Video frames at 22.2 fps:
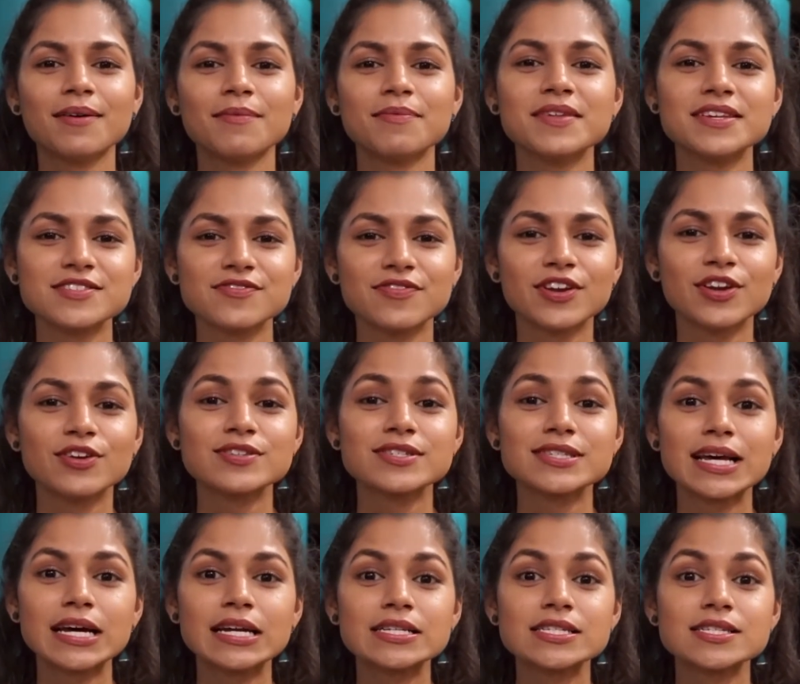This video is
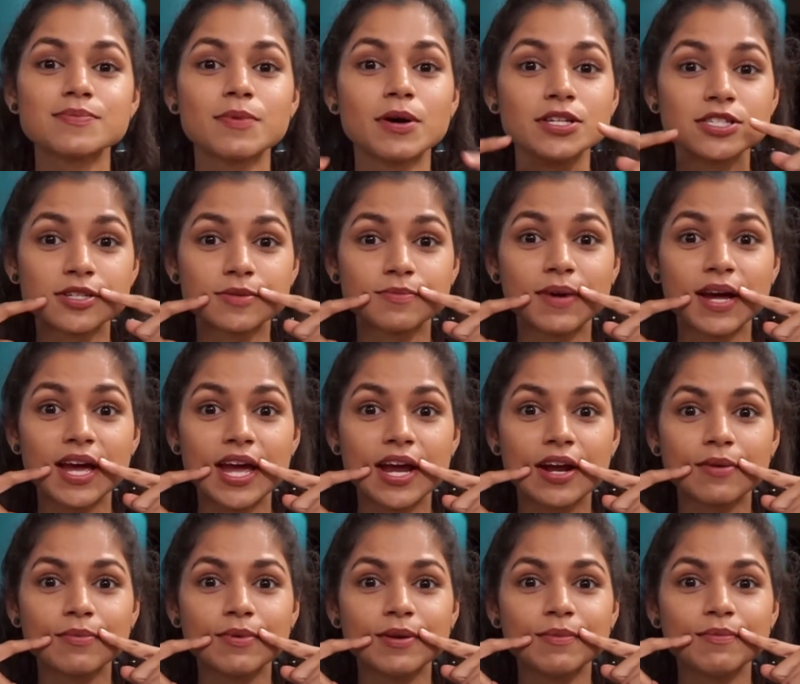not sponsored by
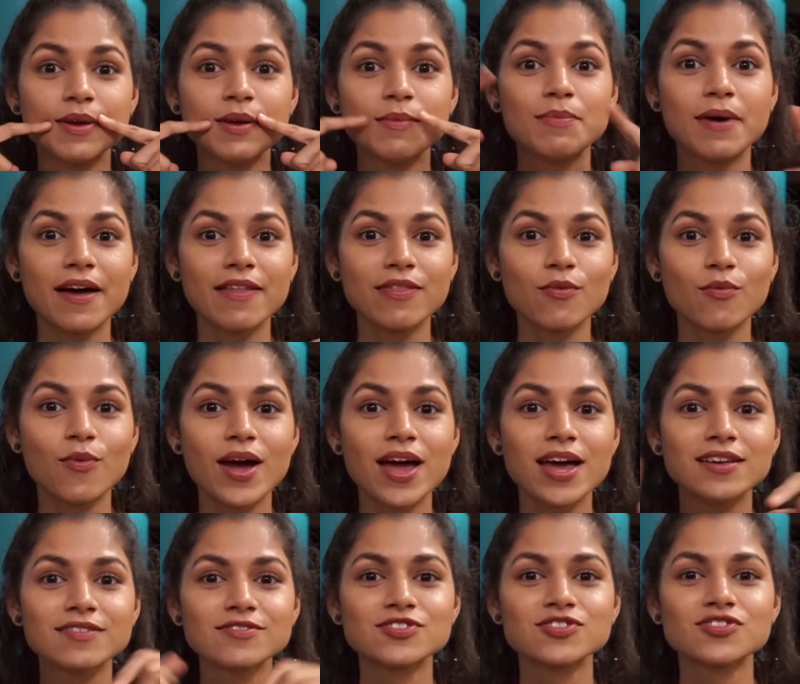Airbnb, by the
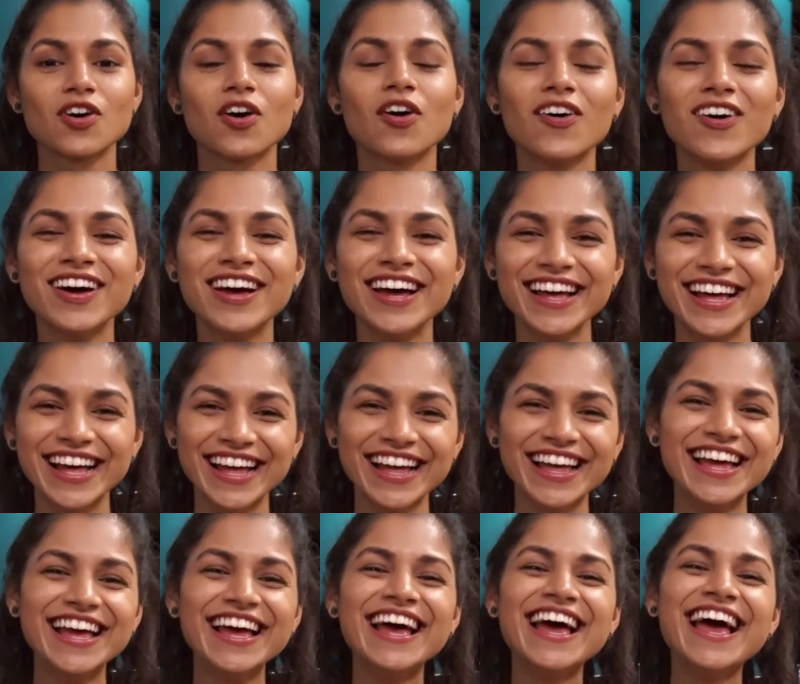way, so
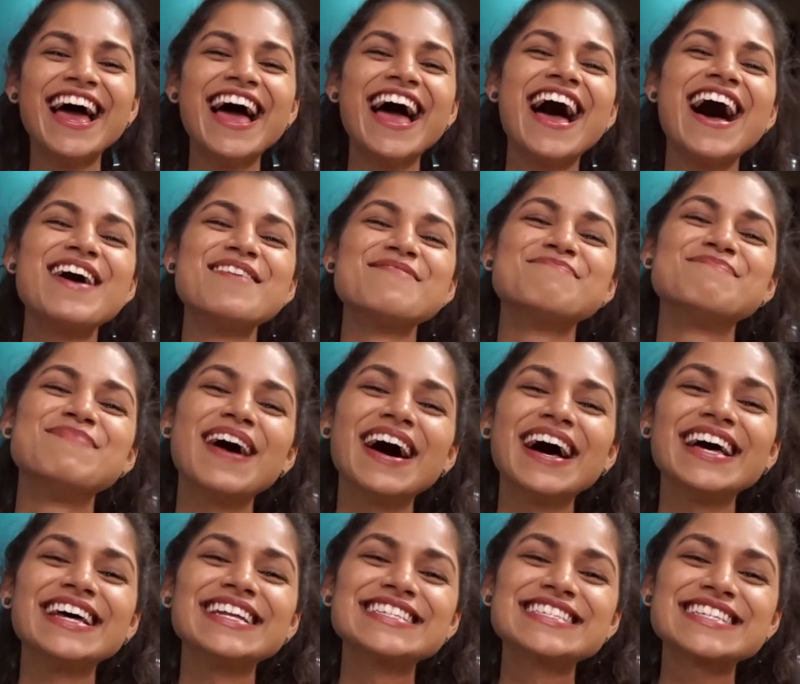
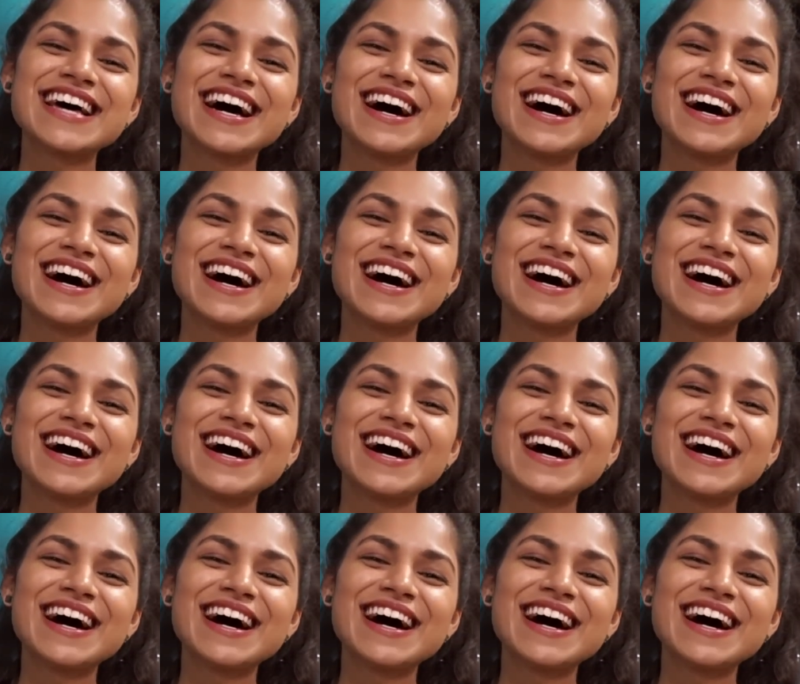but